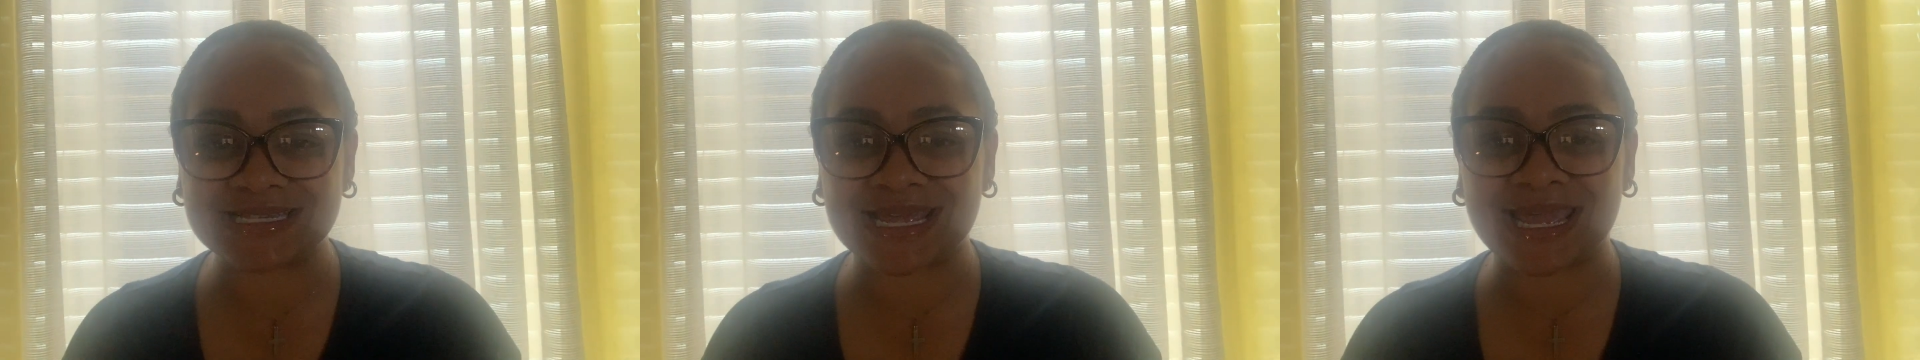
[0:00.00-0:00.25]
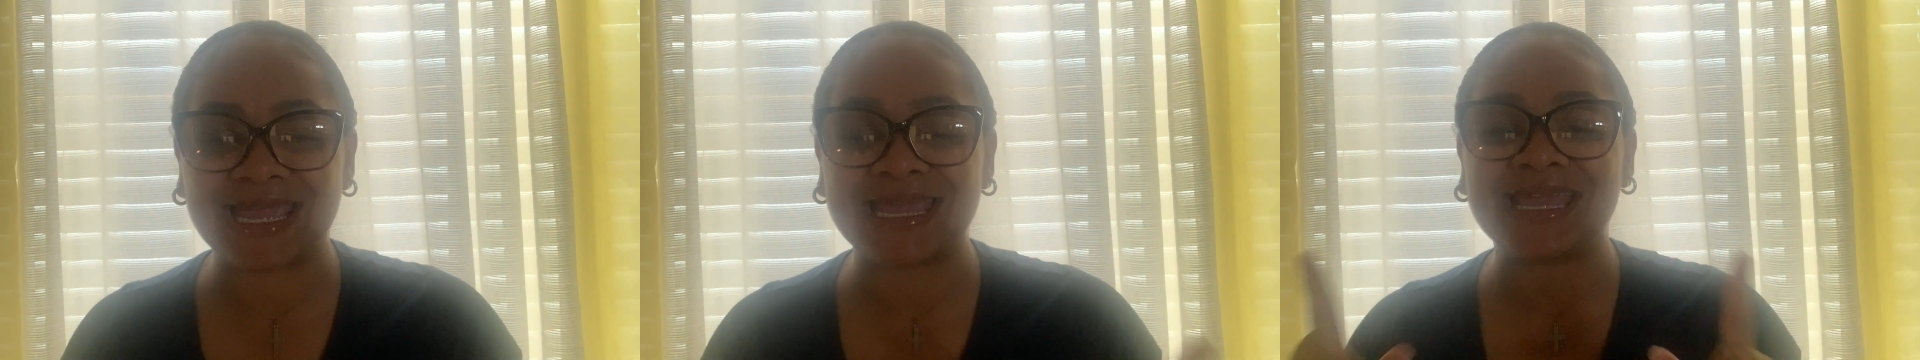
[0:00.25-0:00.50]

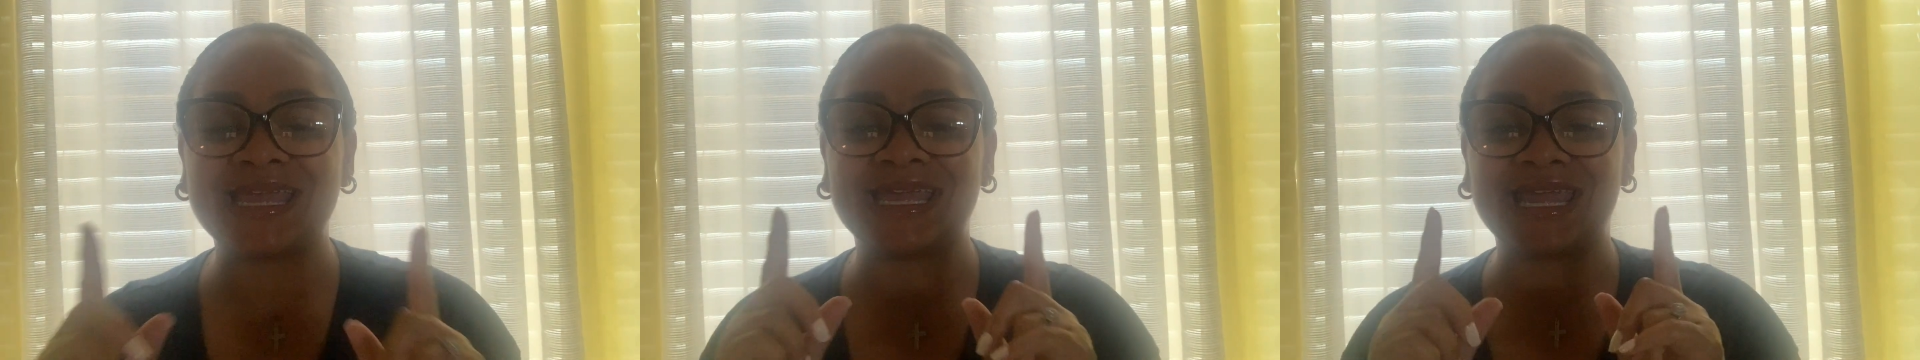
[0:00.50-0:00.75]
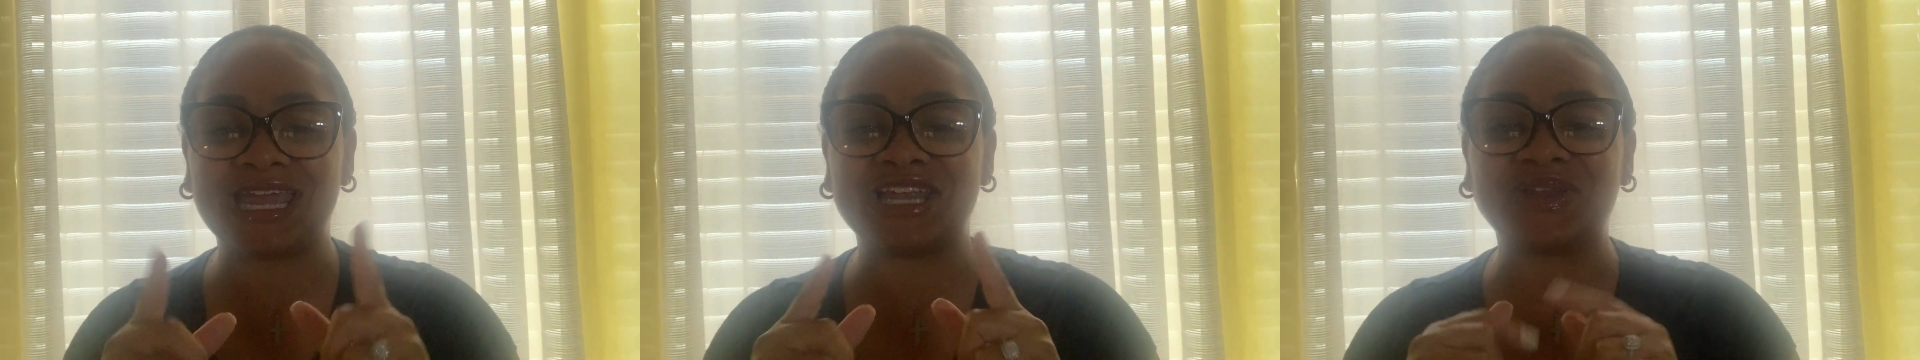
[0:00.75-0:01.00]
day
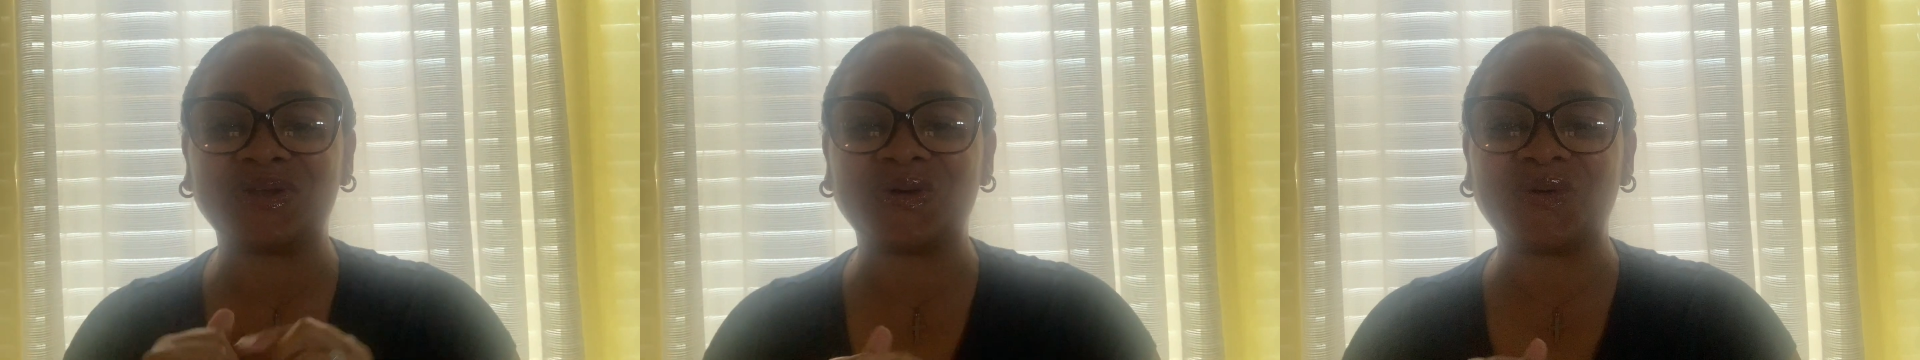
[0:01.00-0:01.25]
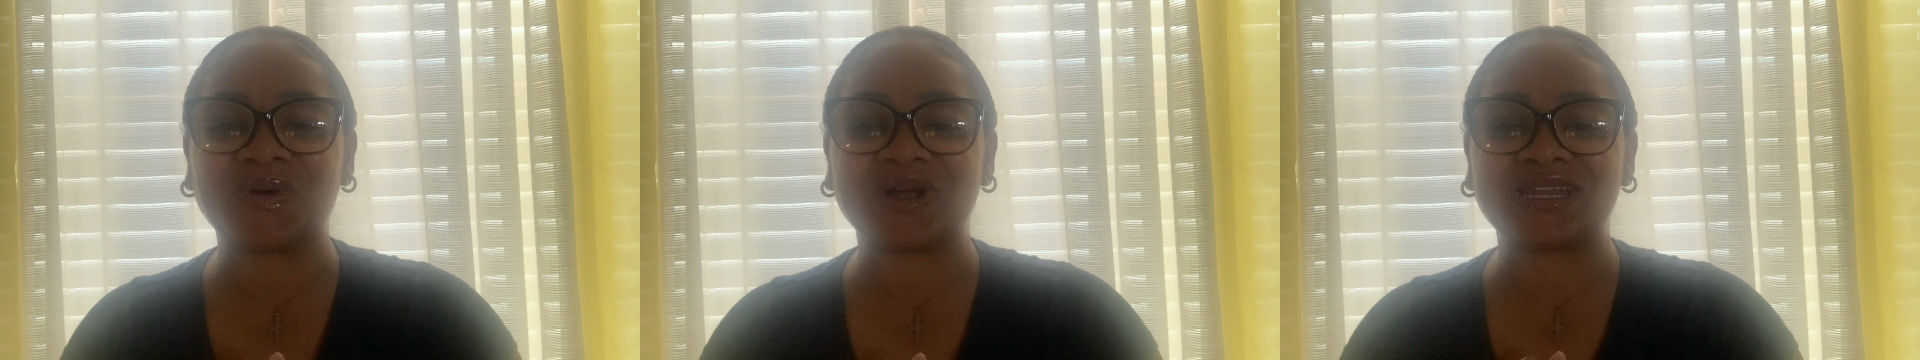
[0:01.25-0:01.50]
in the
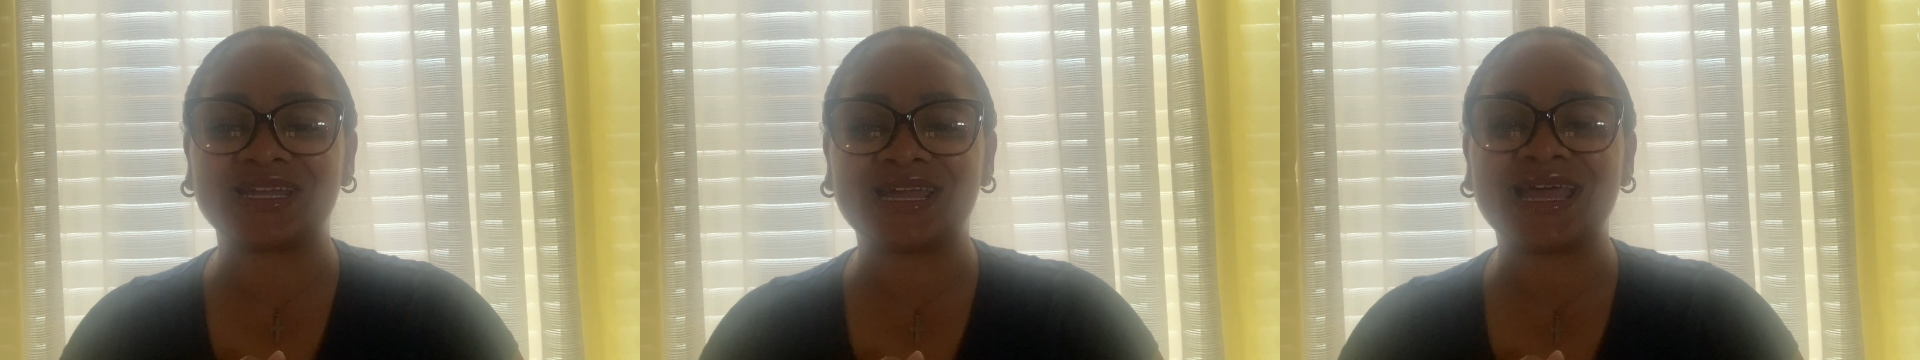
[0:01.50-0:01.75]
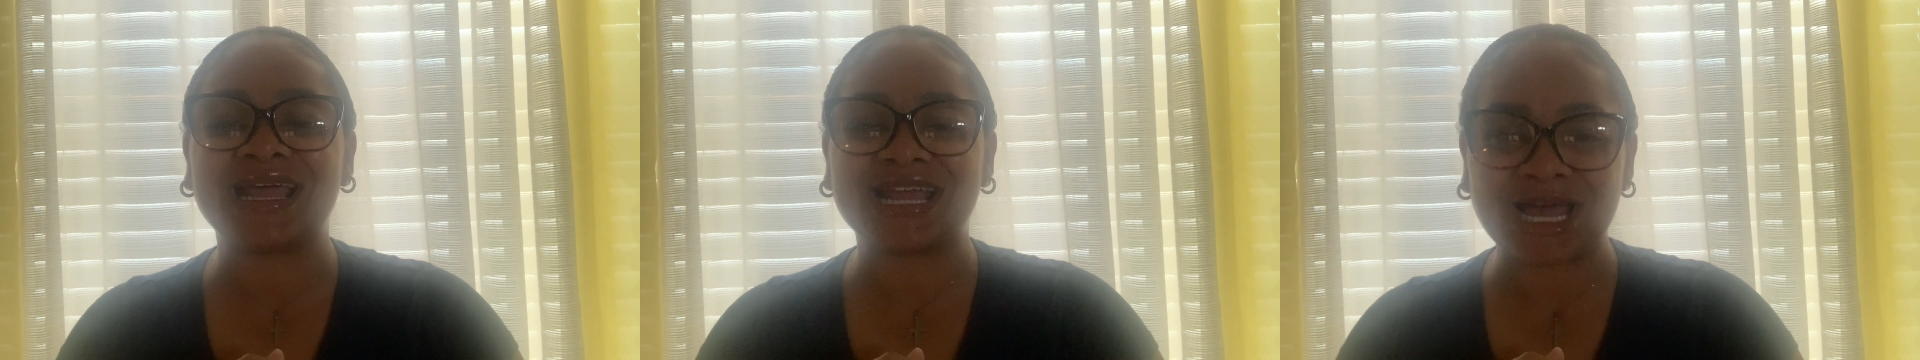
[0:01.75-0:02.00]
Lord.
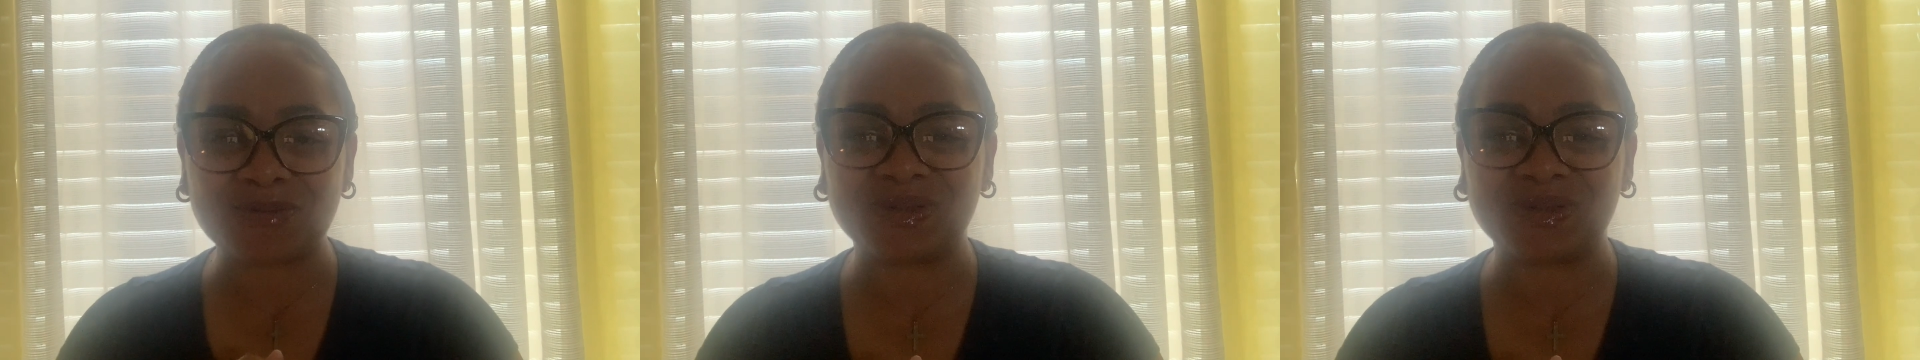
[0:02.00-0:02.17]
God